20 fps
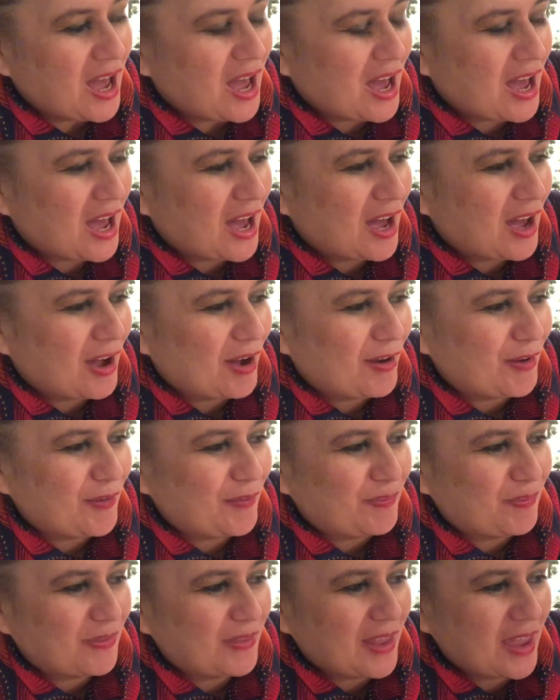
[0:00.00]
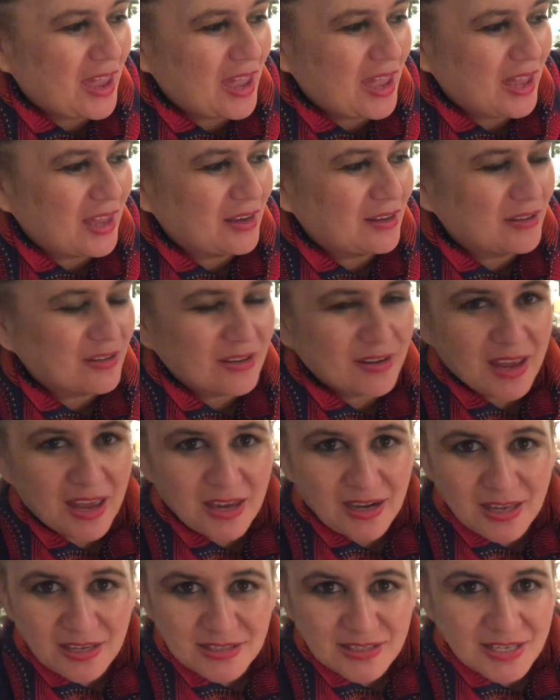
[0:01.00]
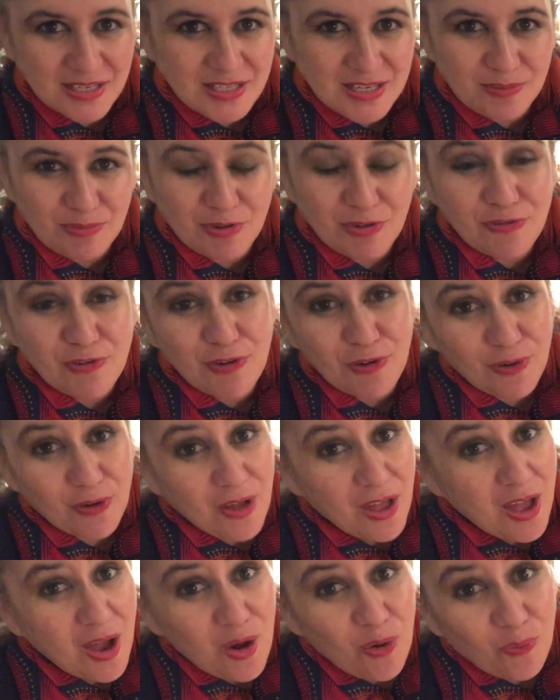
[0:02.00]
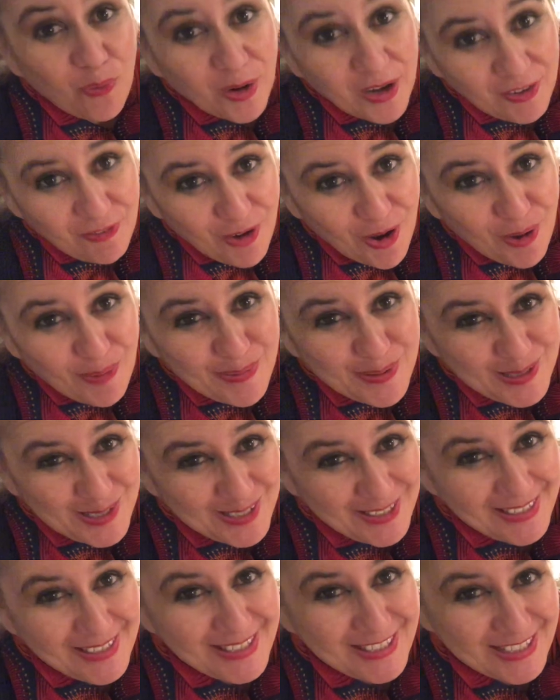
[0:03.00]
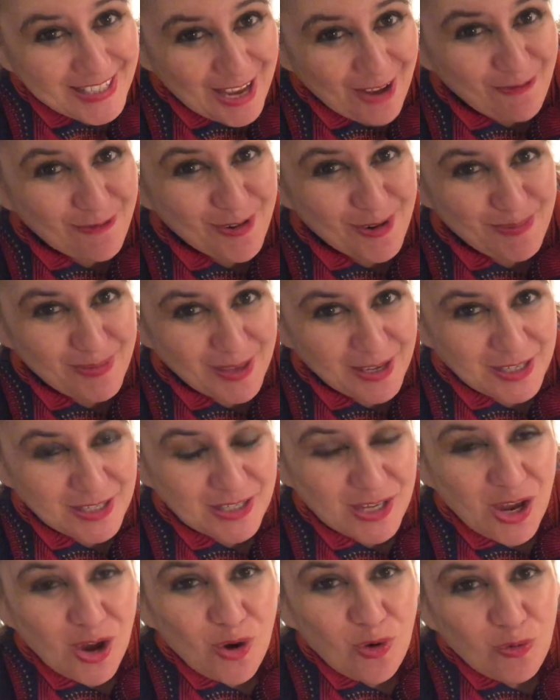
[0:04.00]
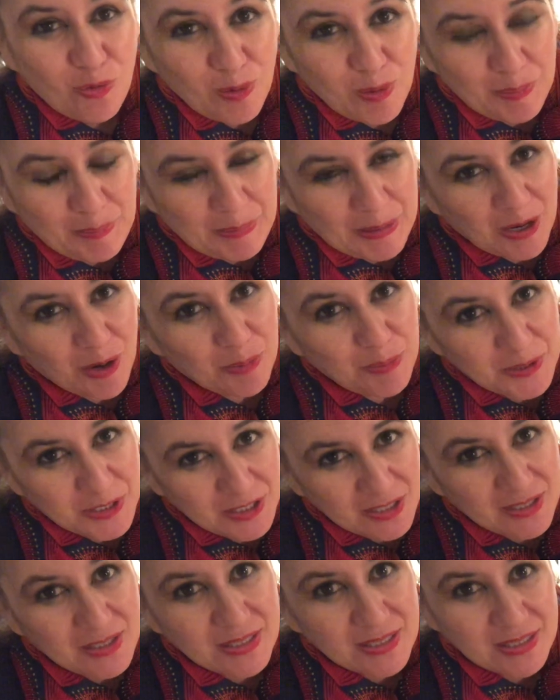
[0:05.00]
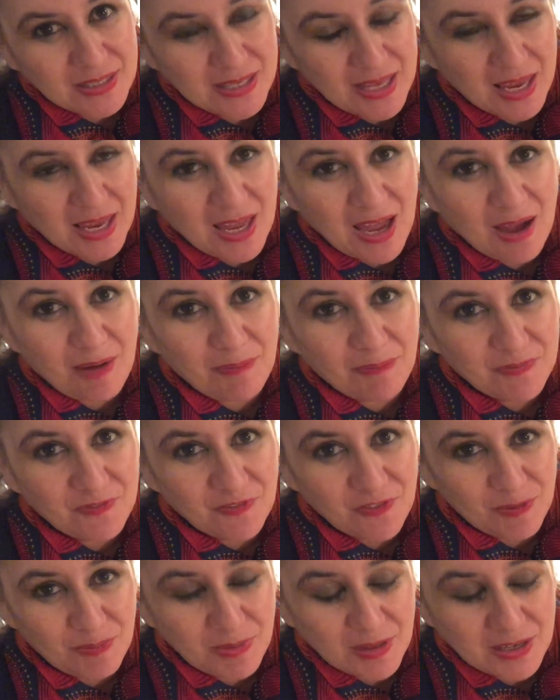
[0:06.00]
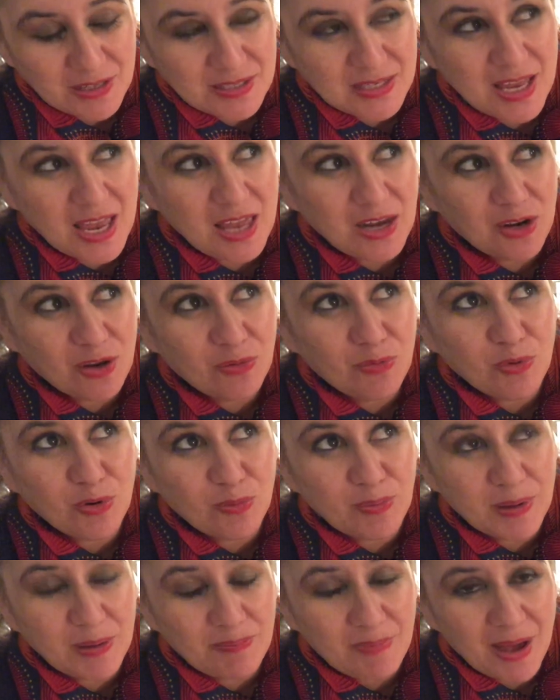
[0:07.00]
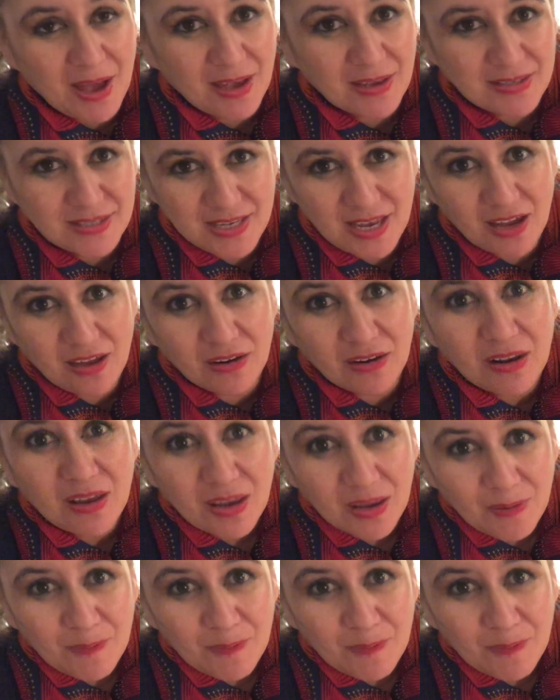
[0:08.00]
And as I said before, whatever opportunities come from this will be opportunities that come from this, and it will be passed down